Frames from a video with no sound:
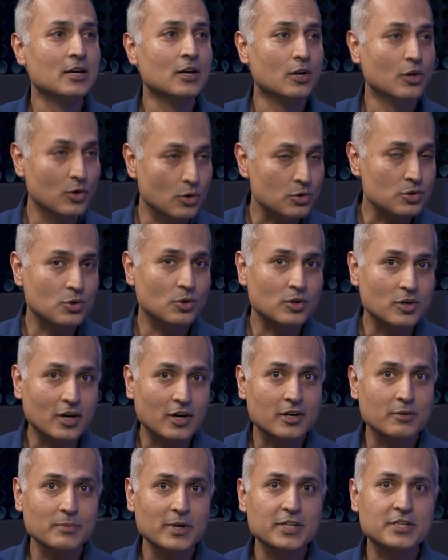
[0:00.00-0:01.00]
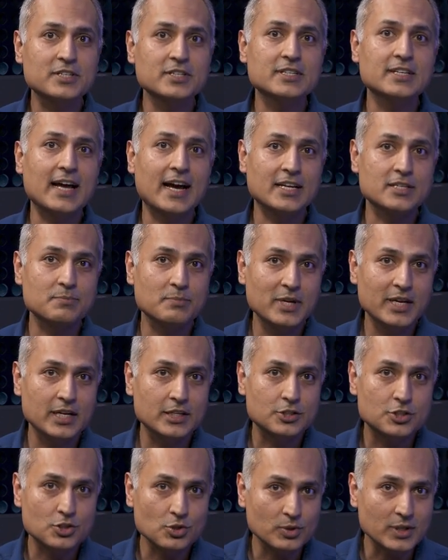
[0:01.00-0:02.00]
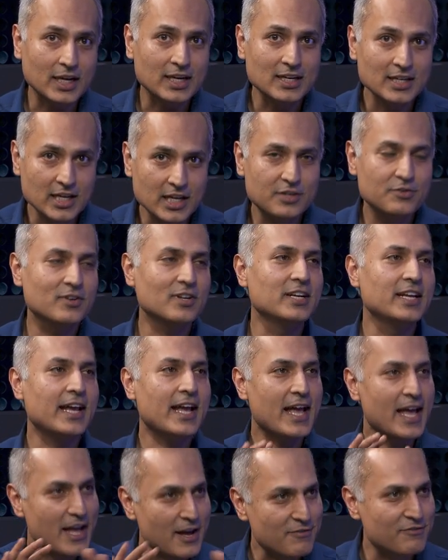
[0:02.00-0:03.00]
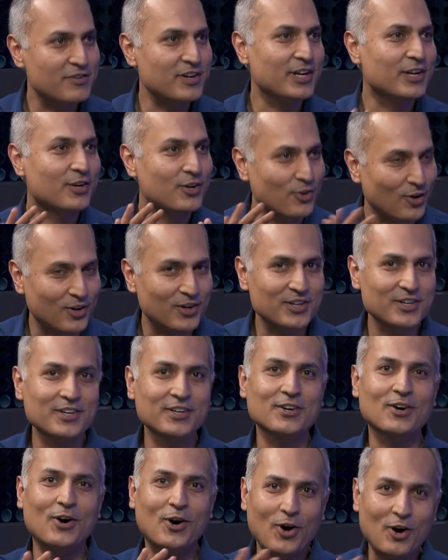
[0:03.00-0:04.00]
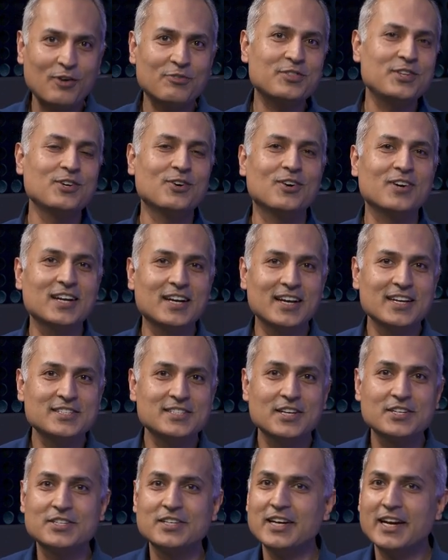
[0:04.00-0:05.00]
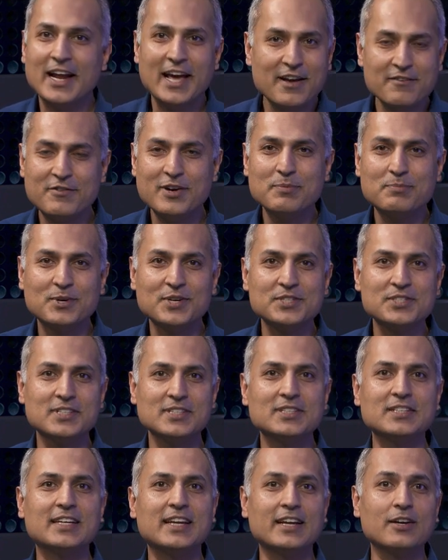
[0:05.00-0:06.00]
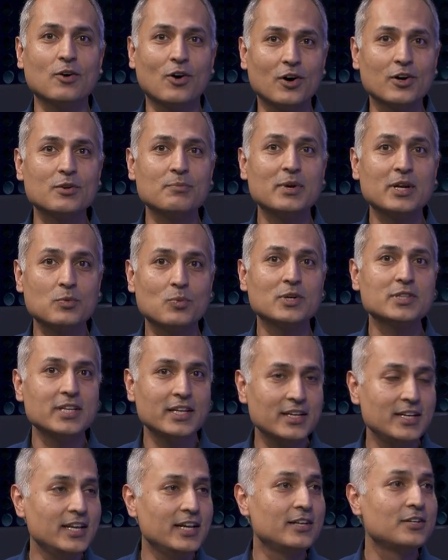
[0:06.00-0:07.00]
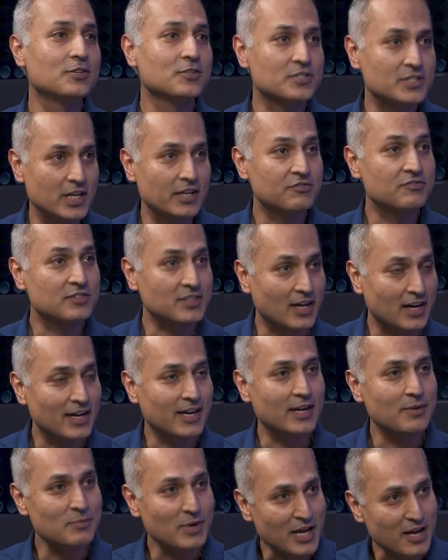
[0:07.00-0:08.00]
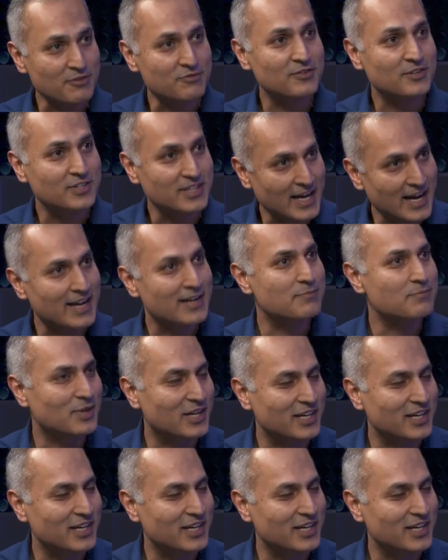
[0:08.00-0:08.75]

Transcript: Low-code automation has made it so that literally every corner of the organization and every person can automate what they need to save time, effort, and